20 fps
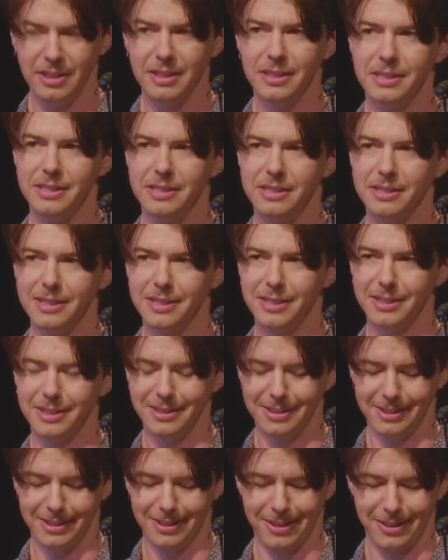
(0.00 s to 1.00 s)

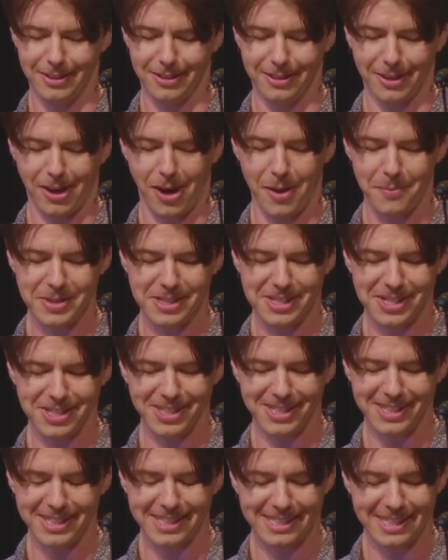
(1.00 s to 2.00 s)
Still, the
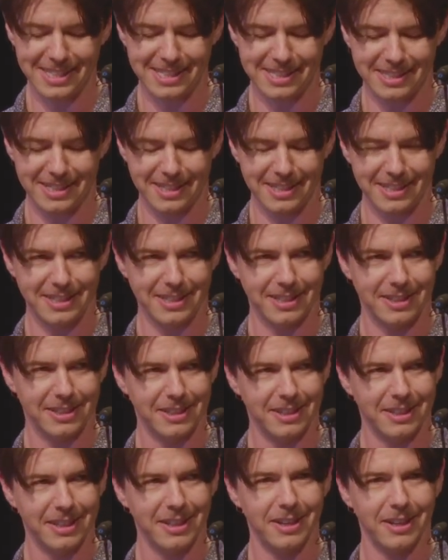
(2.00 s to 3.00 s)
competition existed.
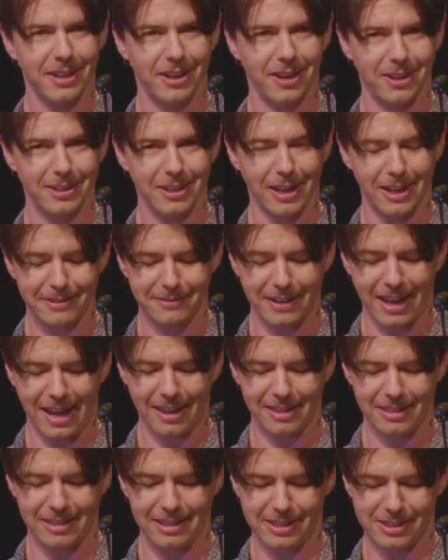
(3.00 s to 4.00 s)
A lot of
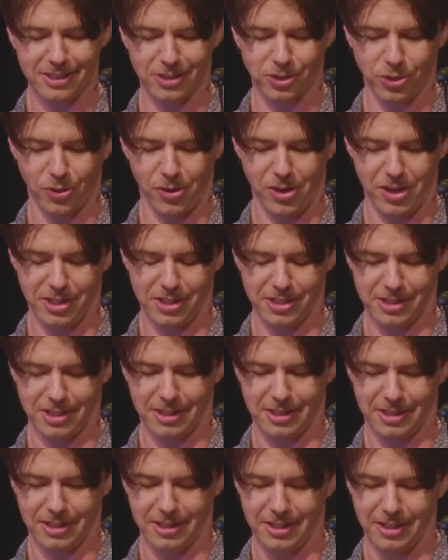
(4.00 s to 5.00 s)
athletes joined.
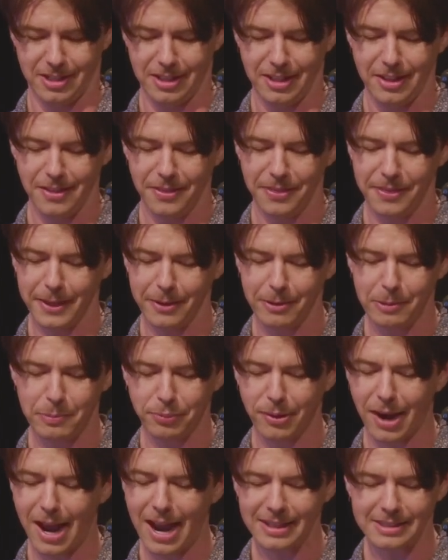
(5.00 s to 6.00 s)
They would
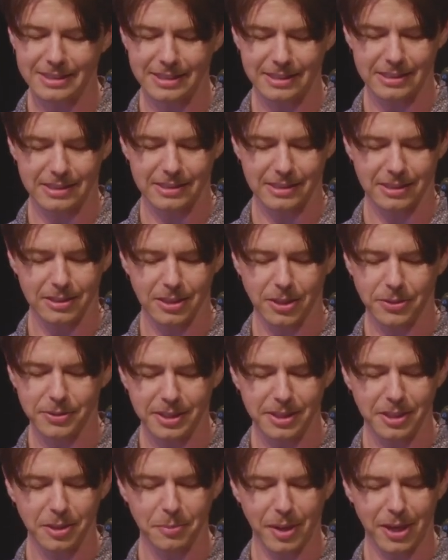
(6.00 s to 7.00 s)
practice, alone
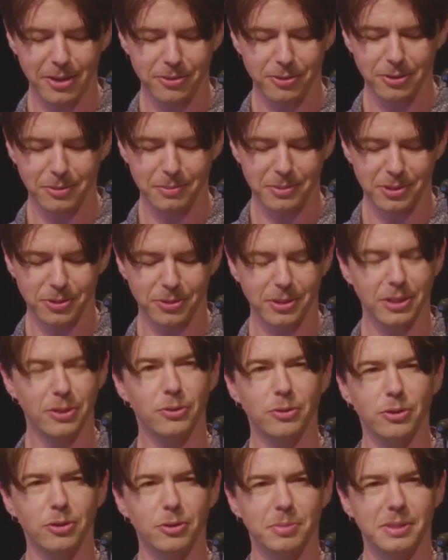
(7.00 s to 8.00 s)
in their bedrooms or in
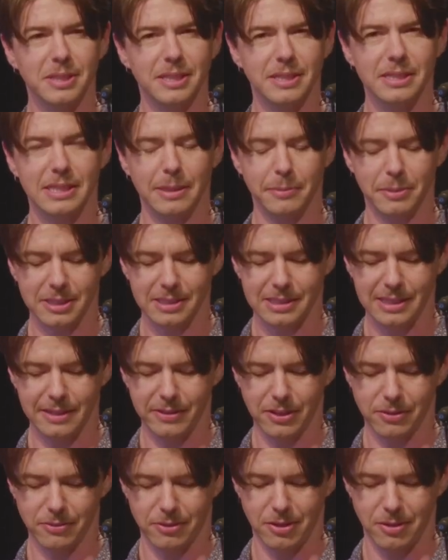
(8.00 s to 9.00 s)
groups in someone's
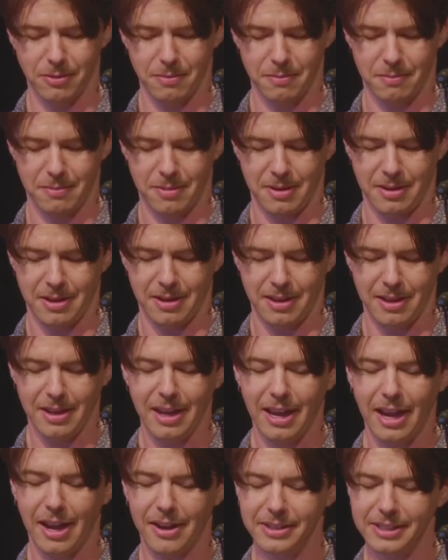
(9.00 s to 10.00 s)
living room,
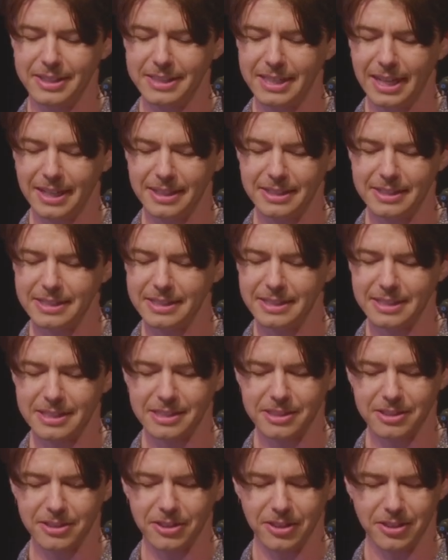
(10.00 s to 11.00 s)
how to dance in a
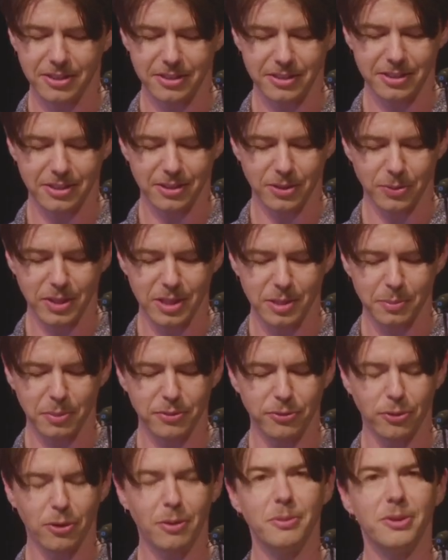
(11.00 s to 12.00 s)
skirt, the way the
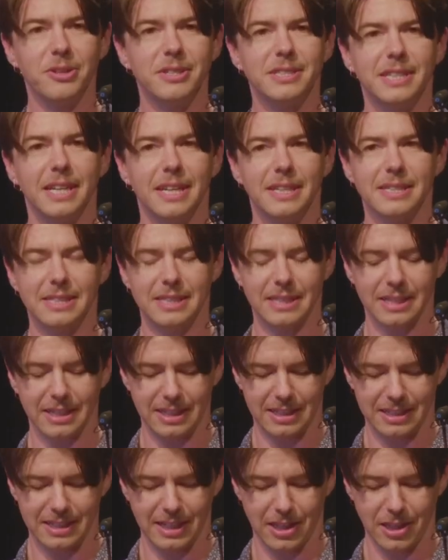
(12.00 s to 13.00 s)
performer is dancing
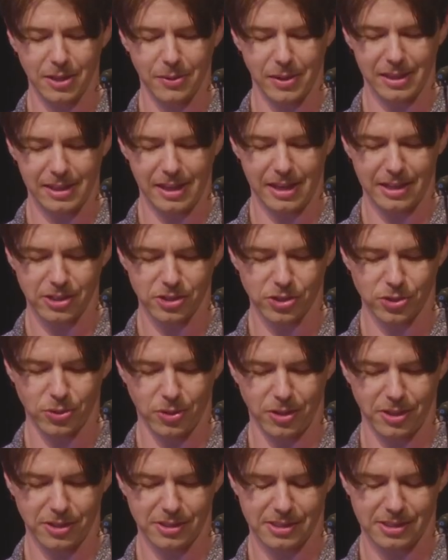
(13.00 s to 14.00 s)
in yellow athletic
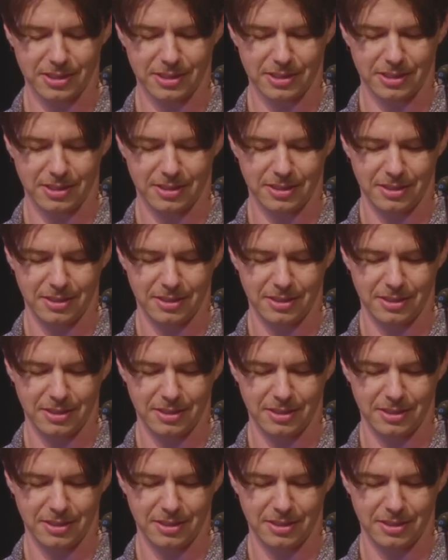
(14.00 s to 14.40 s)
shorts.